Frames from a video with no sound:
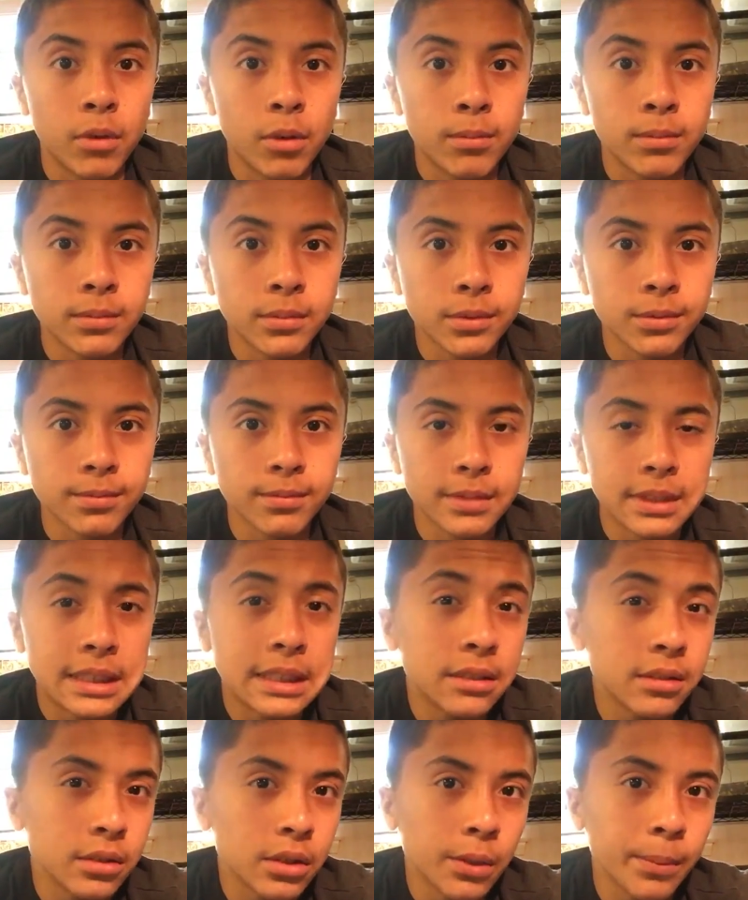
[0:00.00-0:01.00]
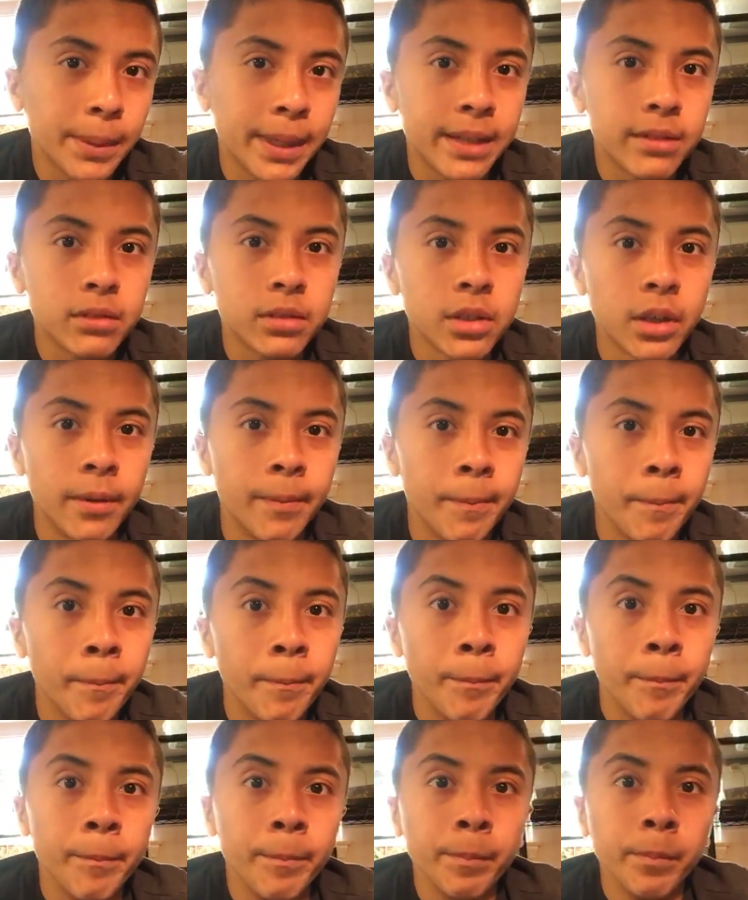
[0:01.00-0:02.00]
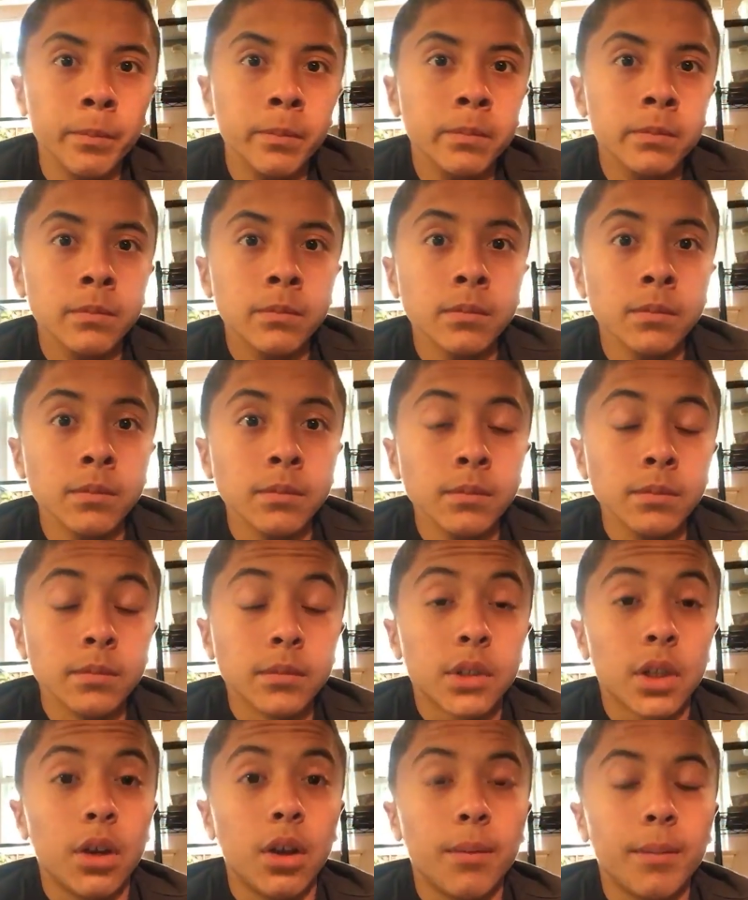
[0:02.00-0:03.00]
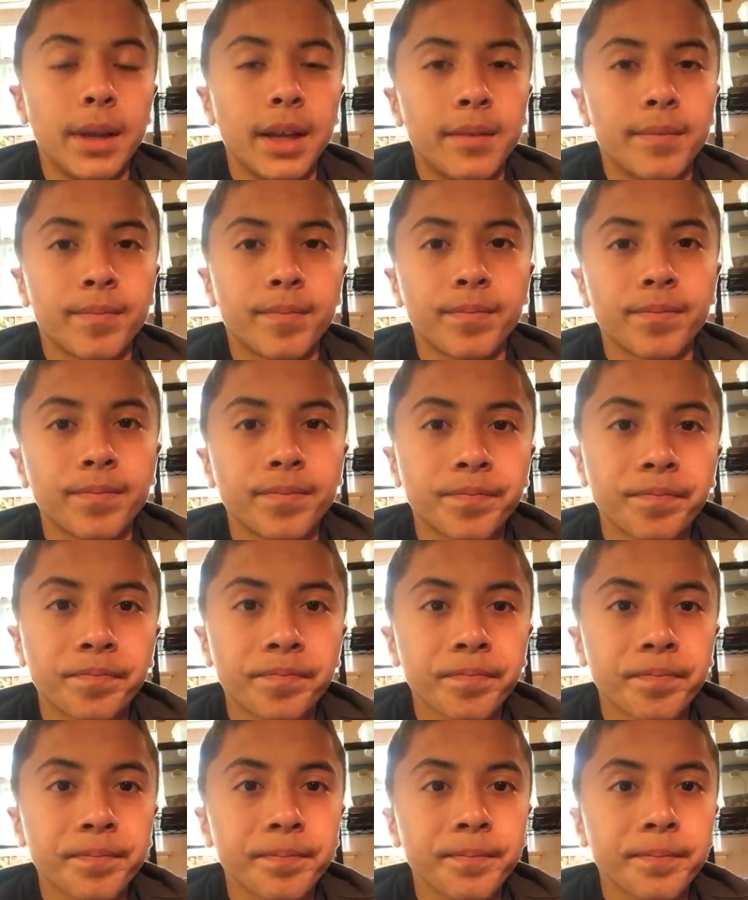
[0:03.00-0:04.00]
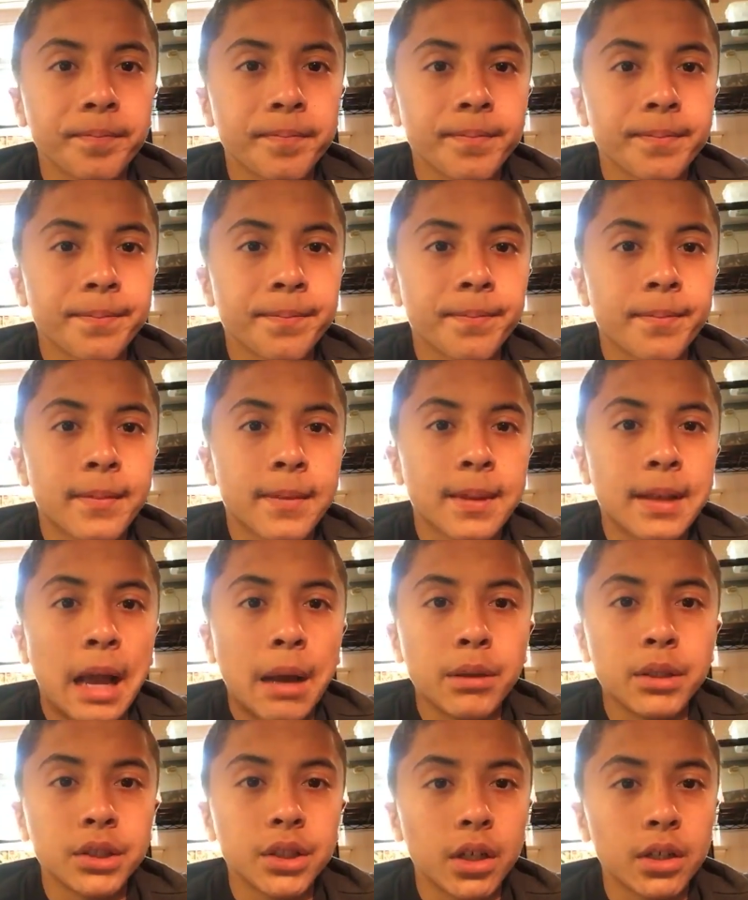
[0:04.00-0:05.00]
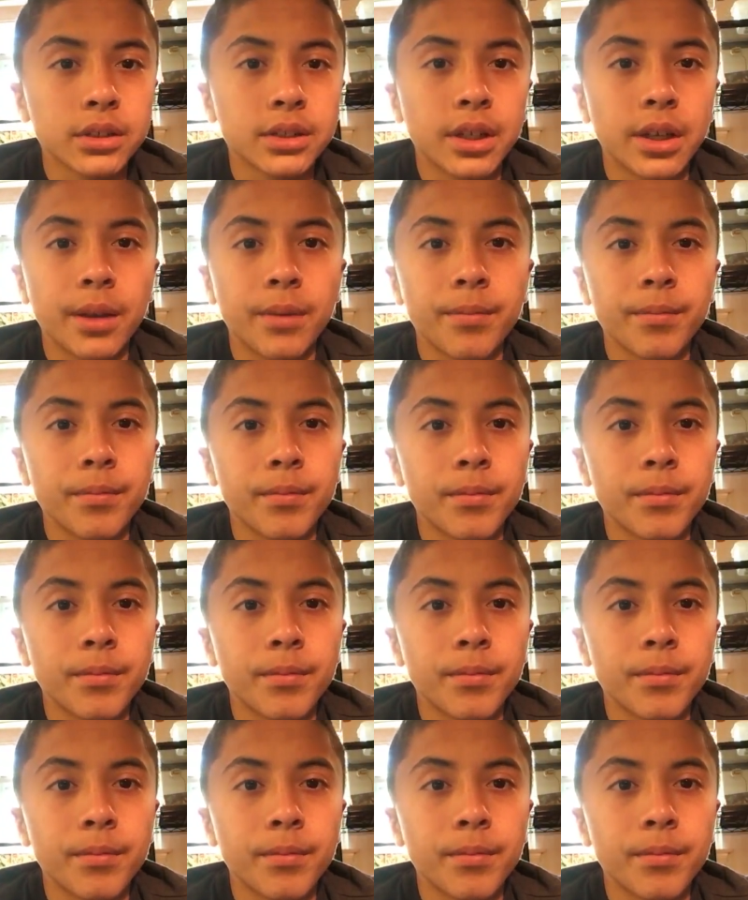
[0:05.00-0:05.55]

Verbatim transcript: um, in a little bit. So, oh, man. How was y'all's day?